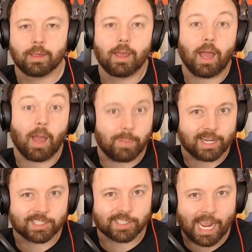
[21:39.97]
a
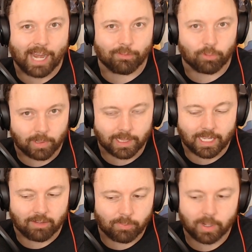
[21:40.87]
big sigh of
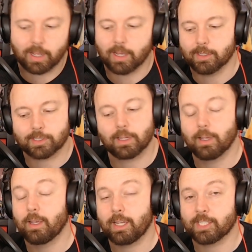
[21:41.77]
relief because
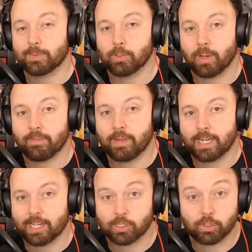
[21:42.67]
he's been doing a
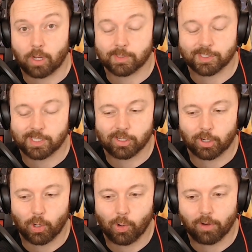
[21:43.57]
fantastic job since he
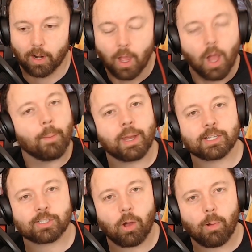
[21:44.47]
took over. But
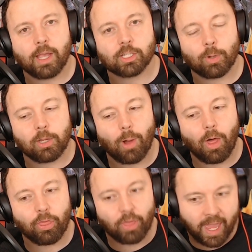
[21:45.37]
as always, what do you all
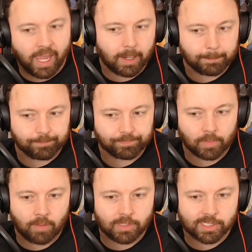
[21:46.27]
think
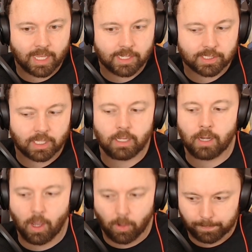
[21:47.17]
of this latest
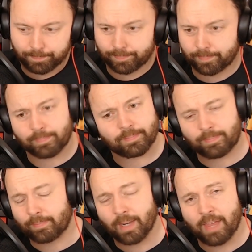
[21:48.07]
keynote?
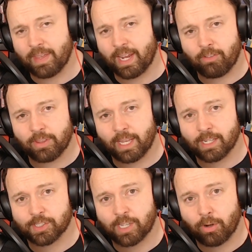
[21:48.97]
I think
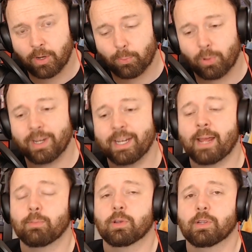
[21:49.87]
everything's sounding pretty
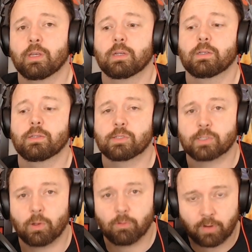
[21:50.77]
damn good
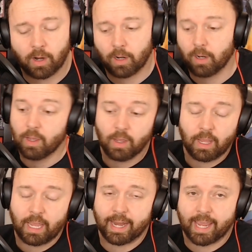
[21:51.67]
so far,
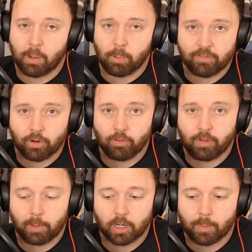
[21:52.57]
and I can't wait for
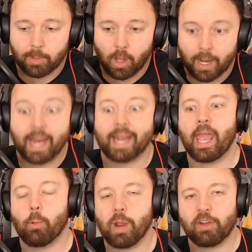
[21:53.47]
November to come along. And I
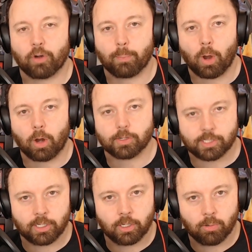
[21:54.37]
can't wait for part
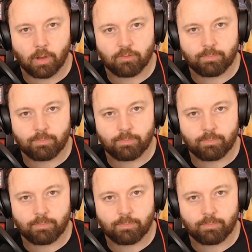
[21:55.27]
2 of